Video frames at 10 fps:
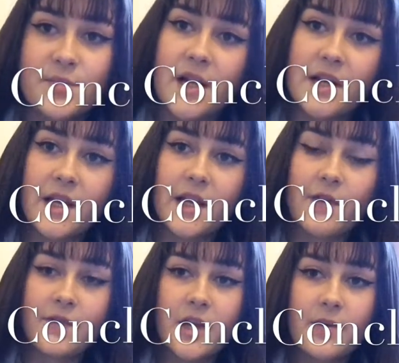planning,
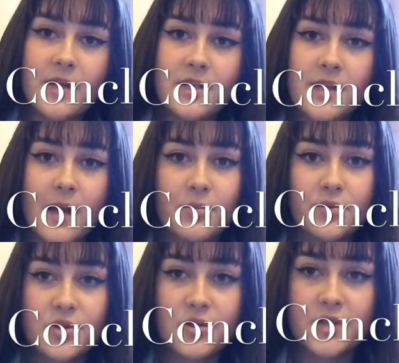evaluation and
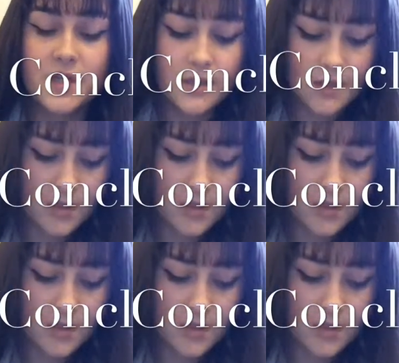production